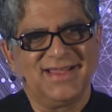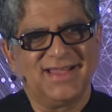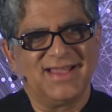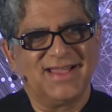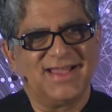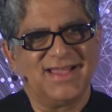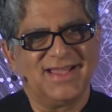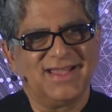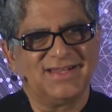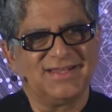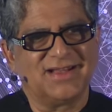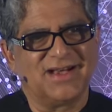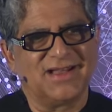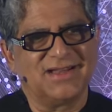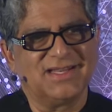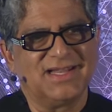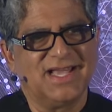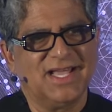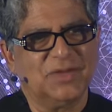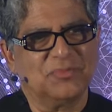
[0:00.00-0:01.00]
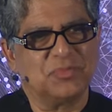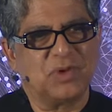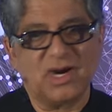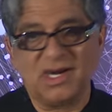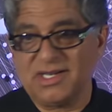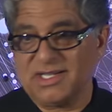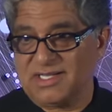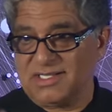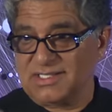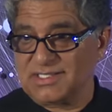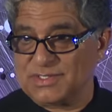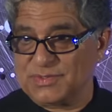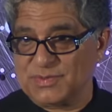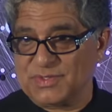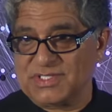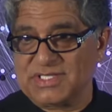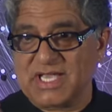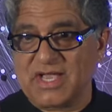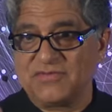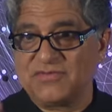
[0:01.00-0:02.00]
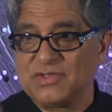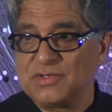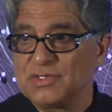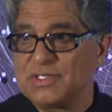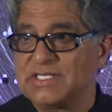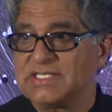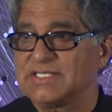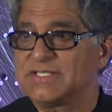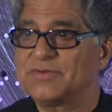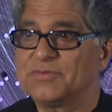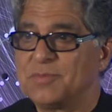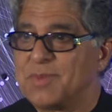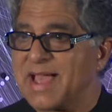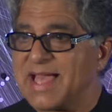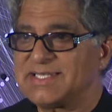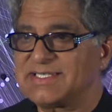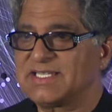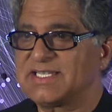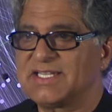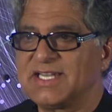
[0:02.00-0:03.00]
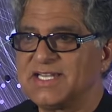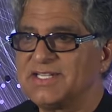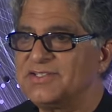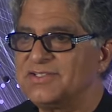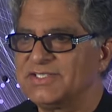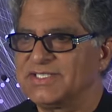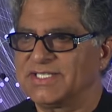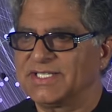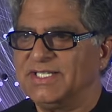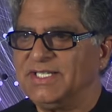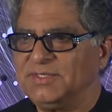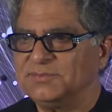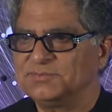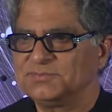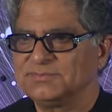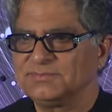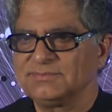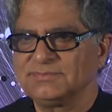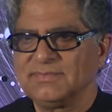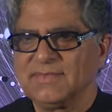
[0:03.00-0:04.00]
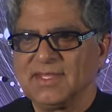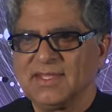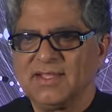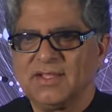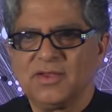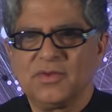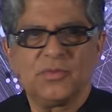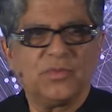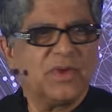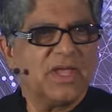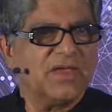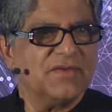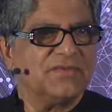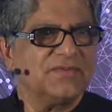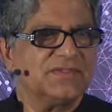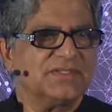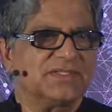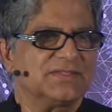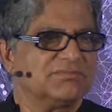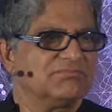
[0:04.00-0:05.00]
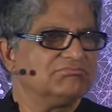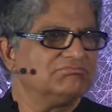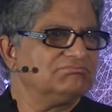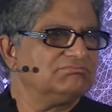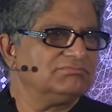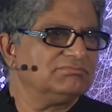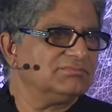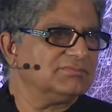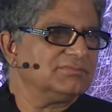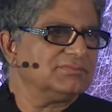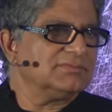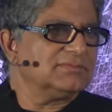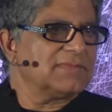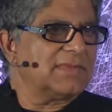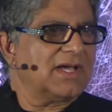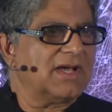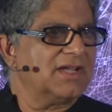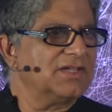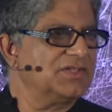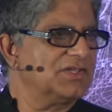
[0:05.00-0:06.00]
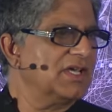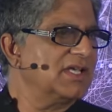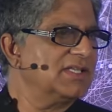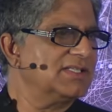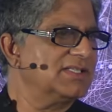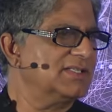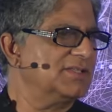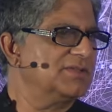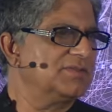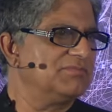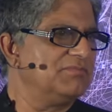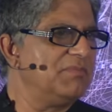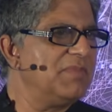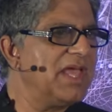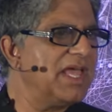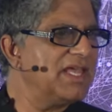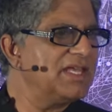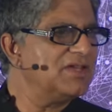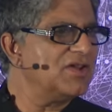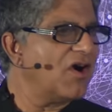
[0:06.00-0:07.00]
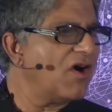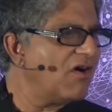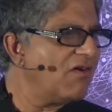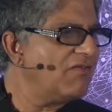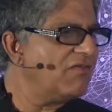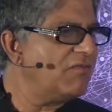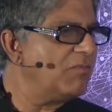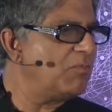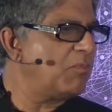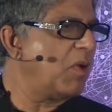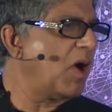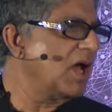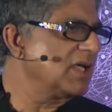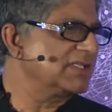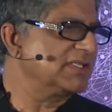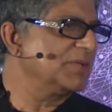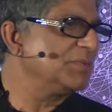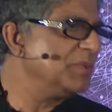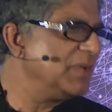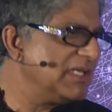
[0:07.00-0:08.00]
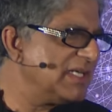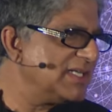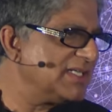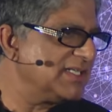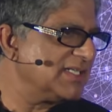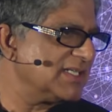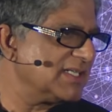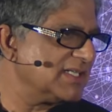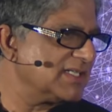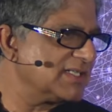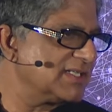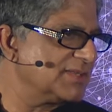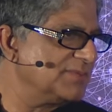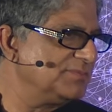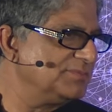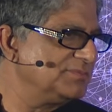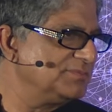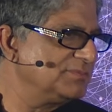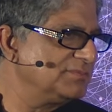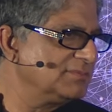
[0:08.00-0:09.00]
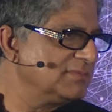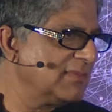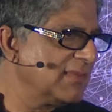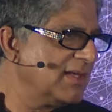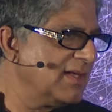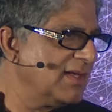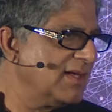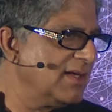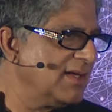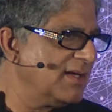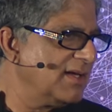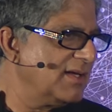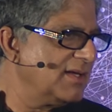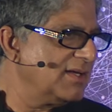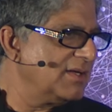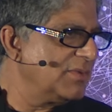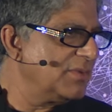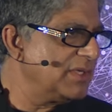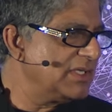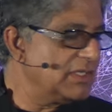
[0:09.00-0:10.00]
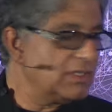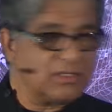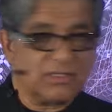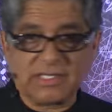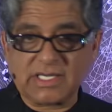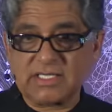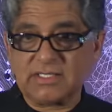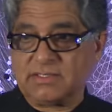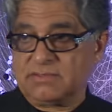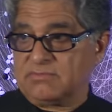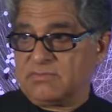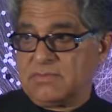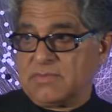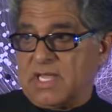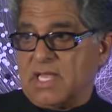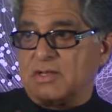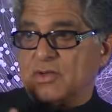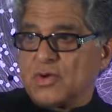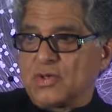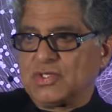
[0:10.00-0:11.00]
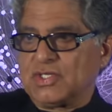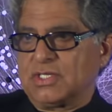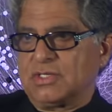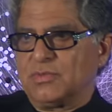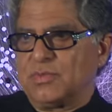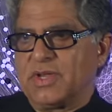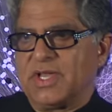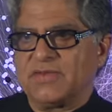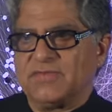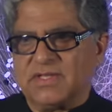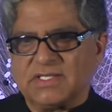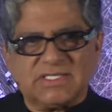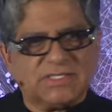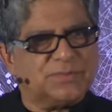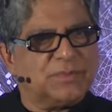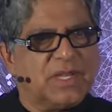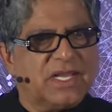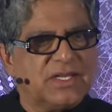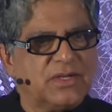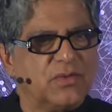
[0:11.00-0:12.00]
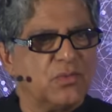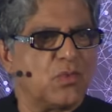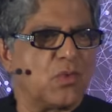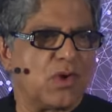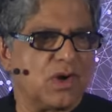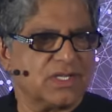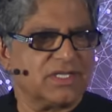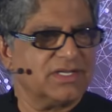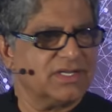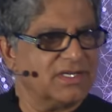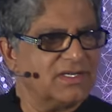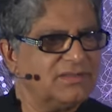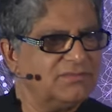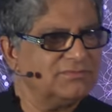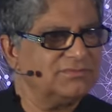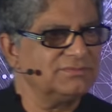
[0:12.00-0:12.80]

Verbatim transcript: And unlike particles, which have units of mass and energy, waves are just made of possibilities. You know, when you look at an ocean wave, it's made of water.